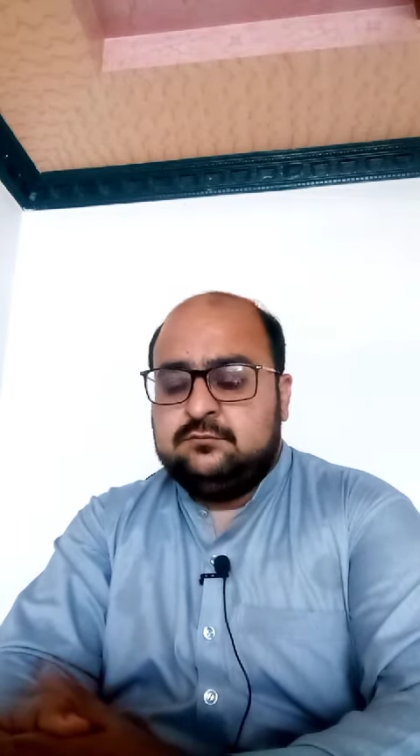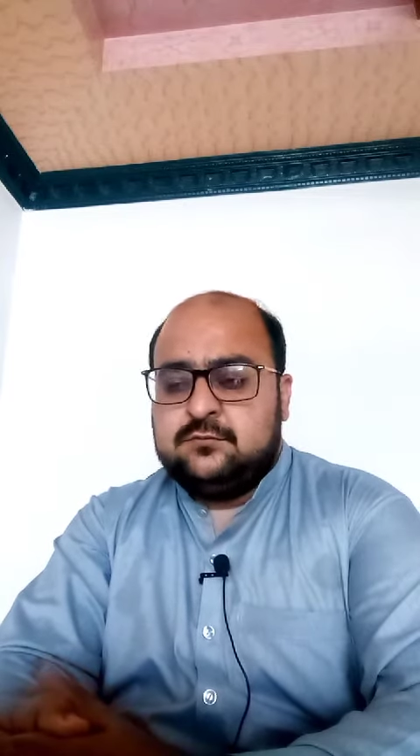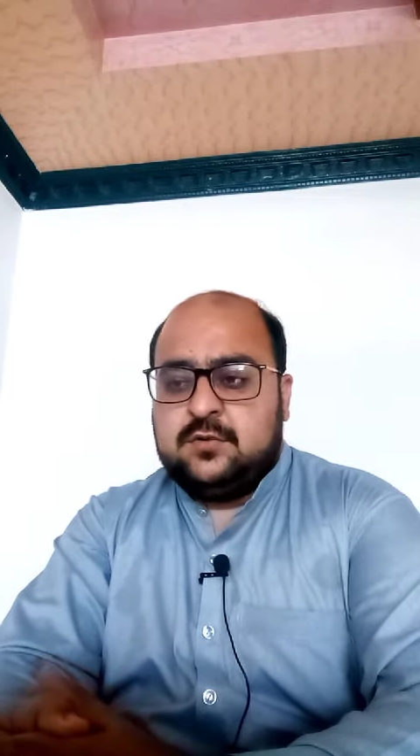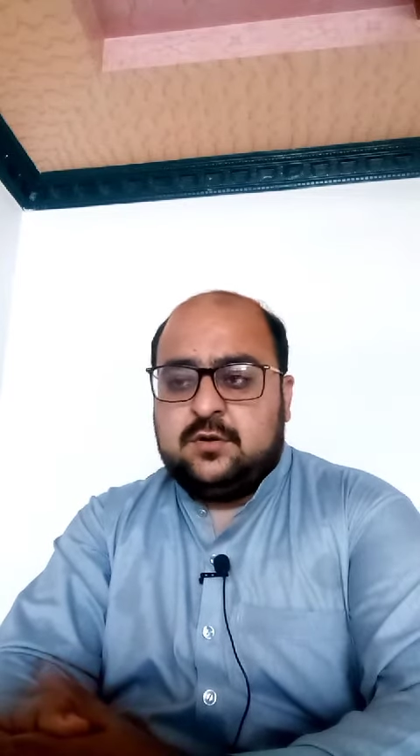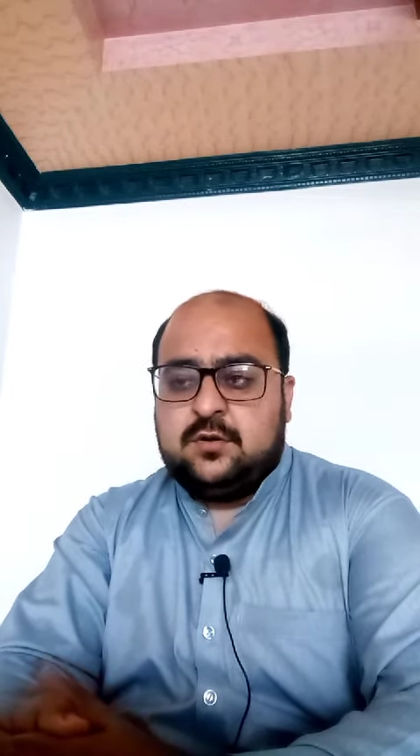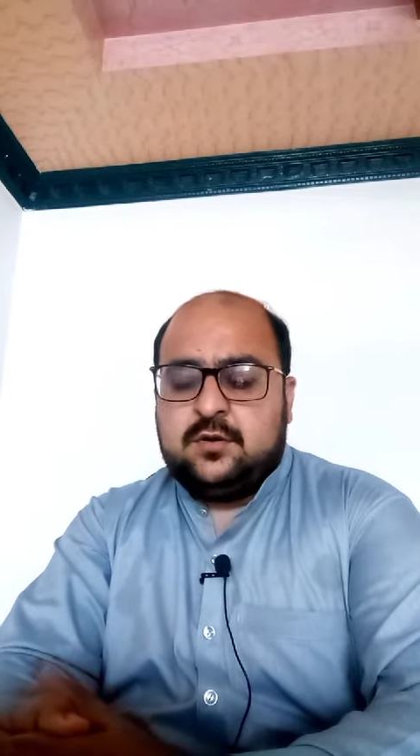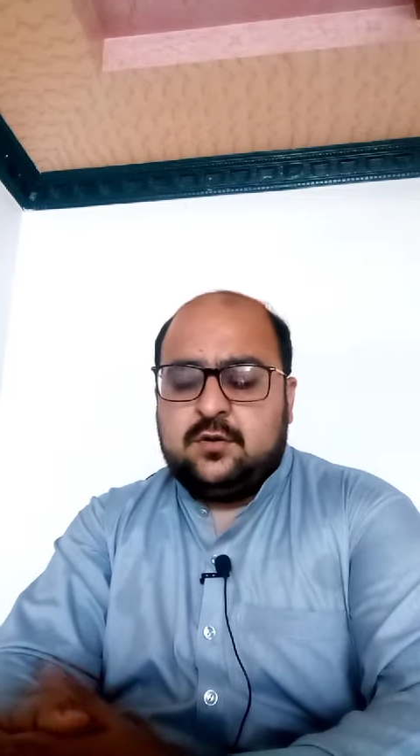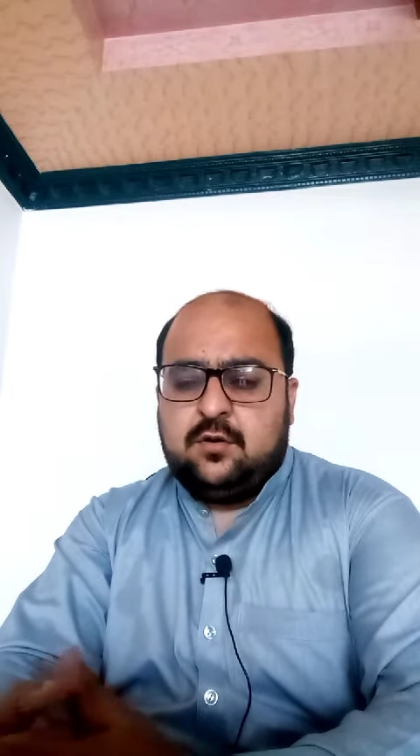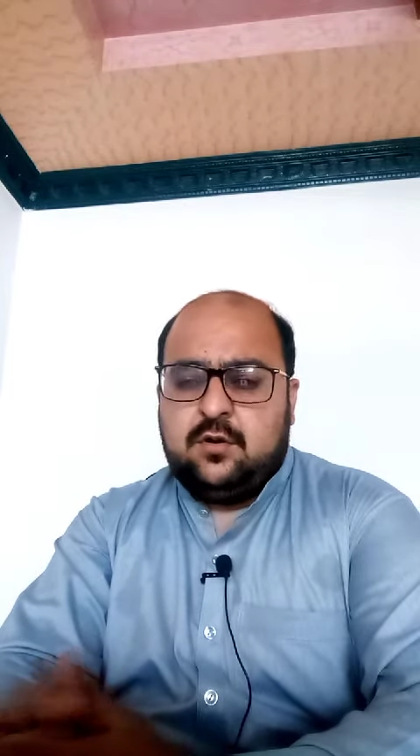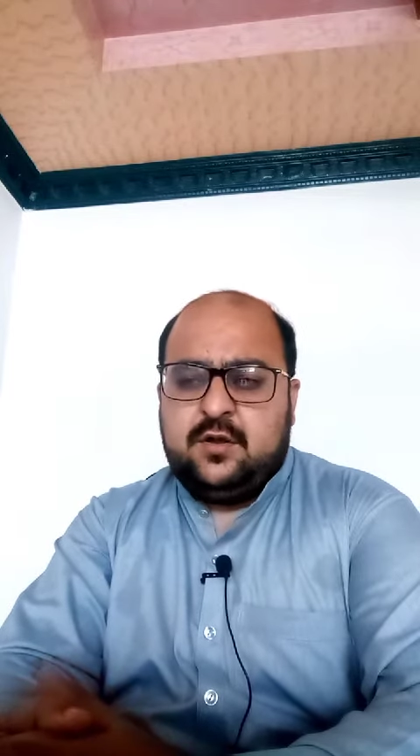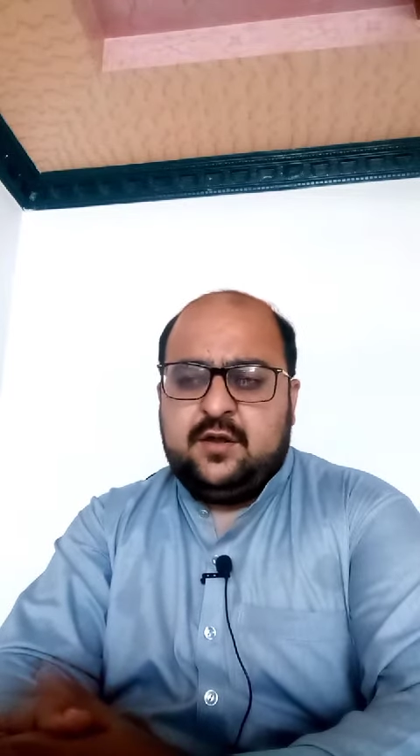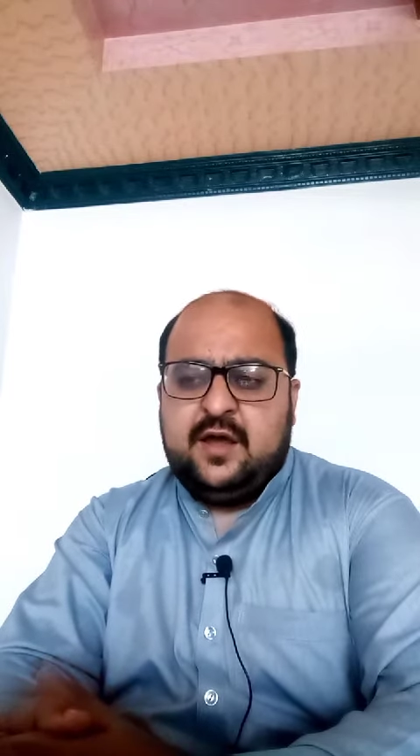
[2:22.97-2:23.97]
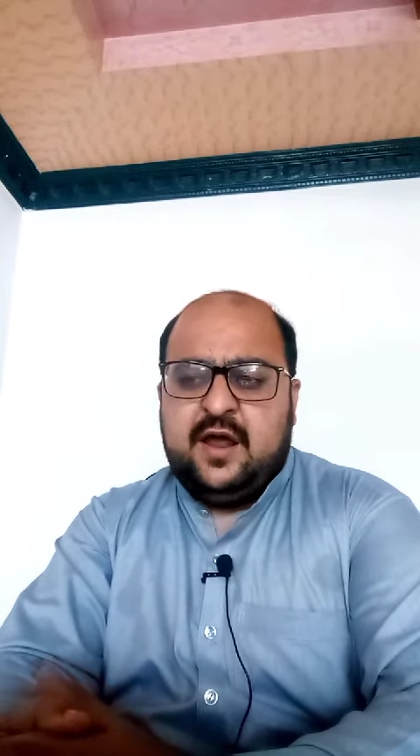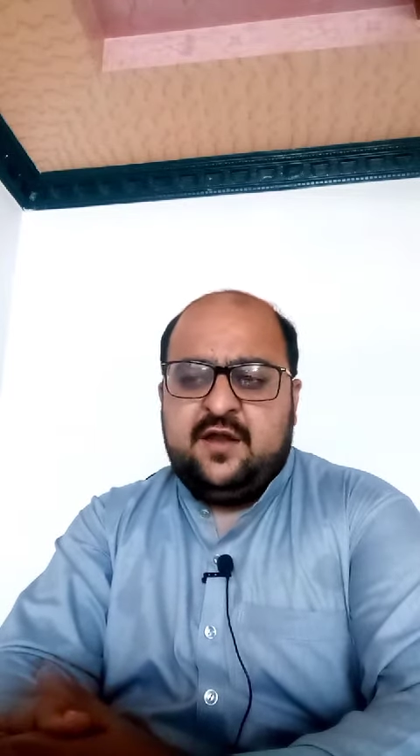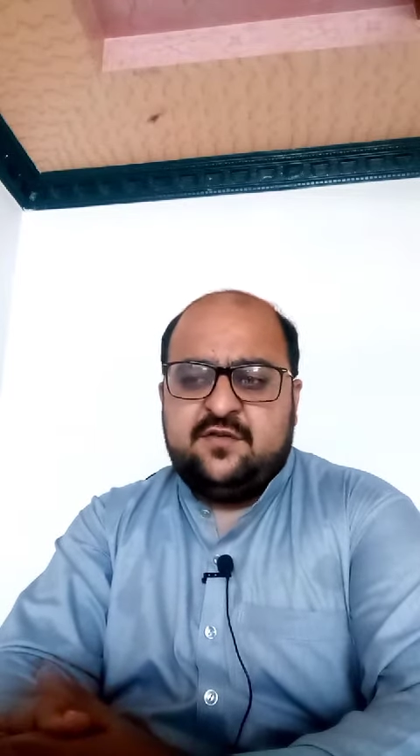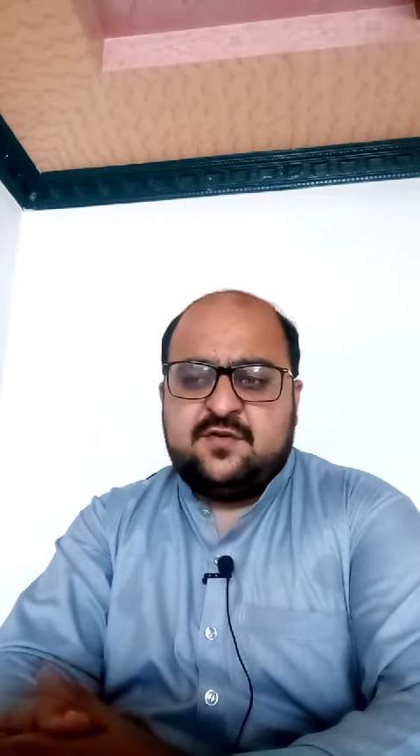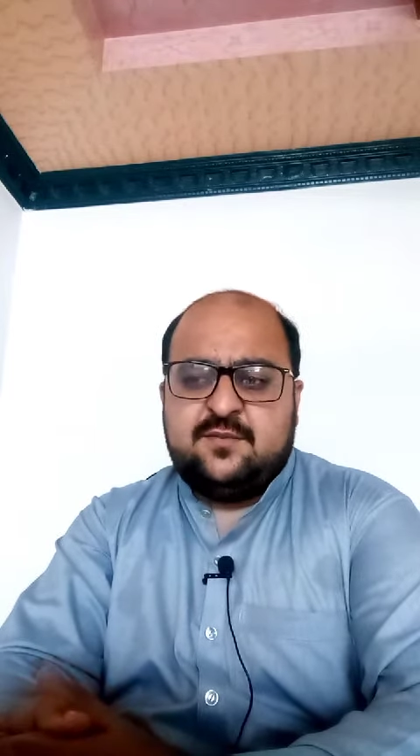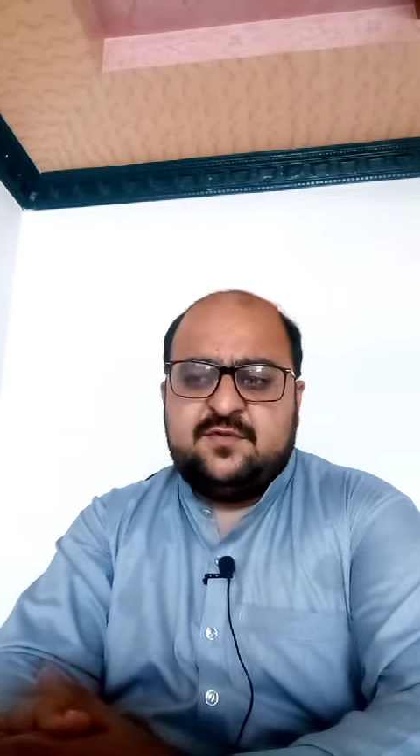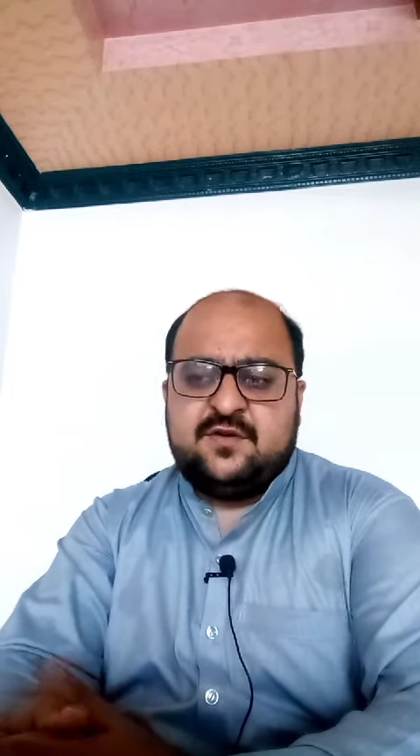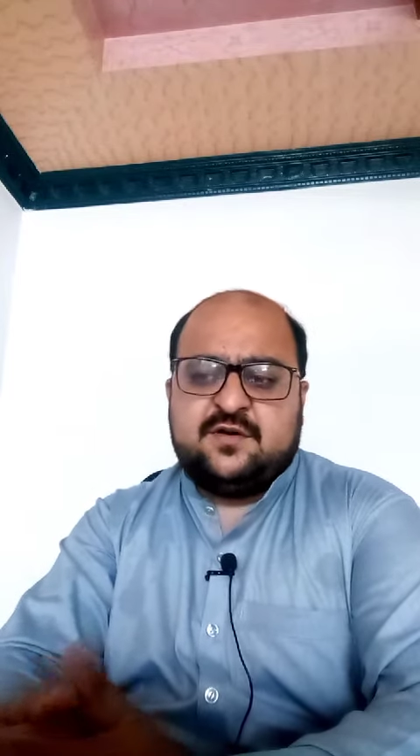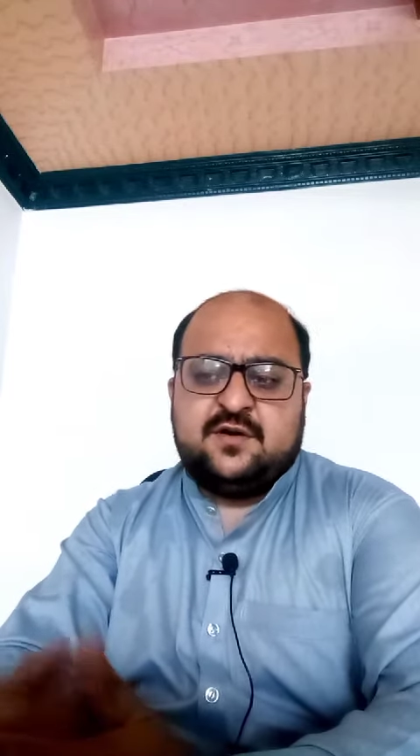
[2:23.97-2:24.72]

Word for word: uh, regarding any subject